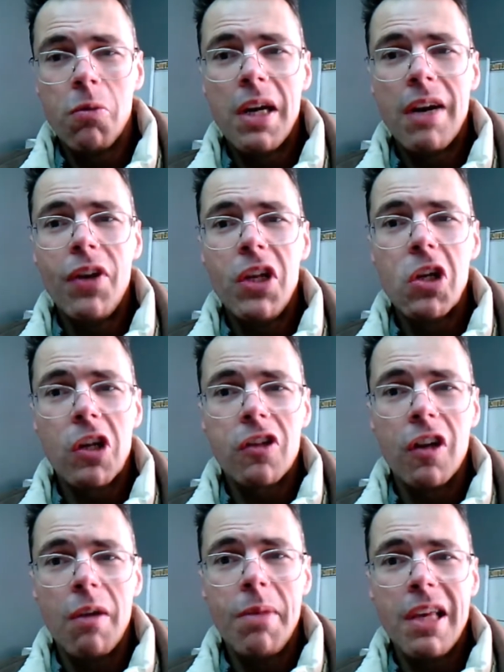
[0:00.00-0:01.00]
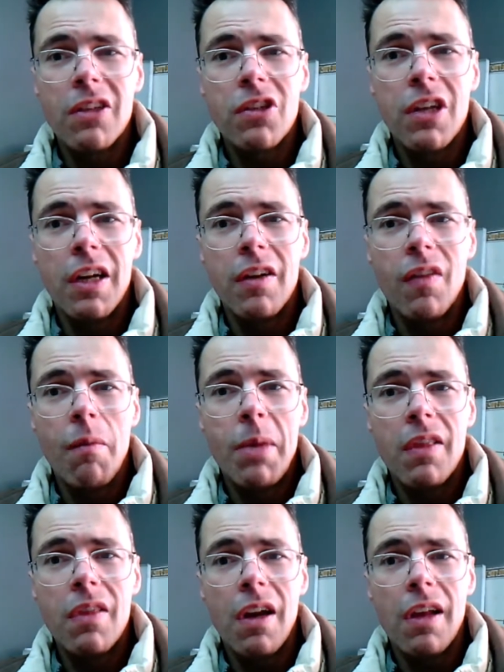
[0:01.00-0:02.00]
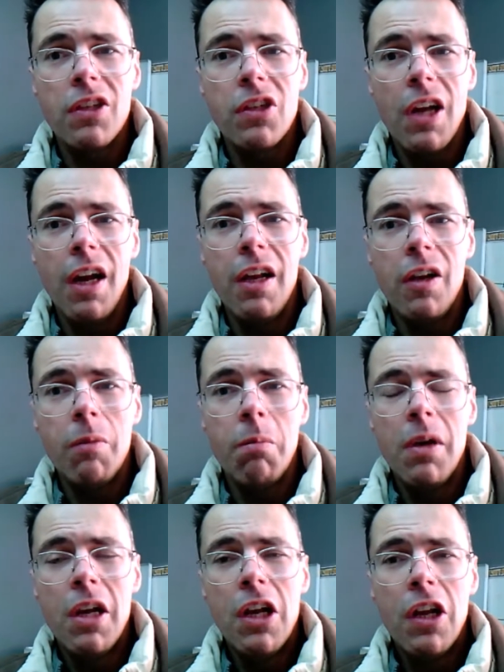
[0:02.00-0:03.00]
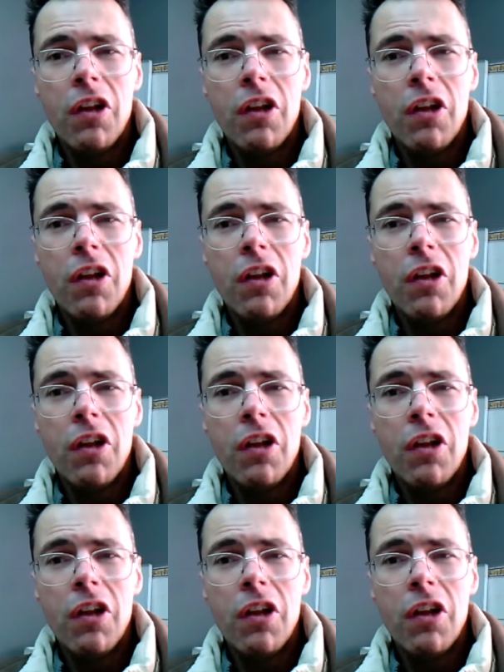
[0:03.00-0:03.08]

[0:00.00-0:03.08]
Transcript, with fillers: Whenever you're not going to be inside of the mental asylum,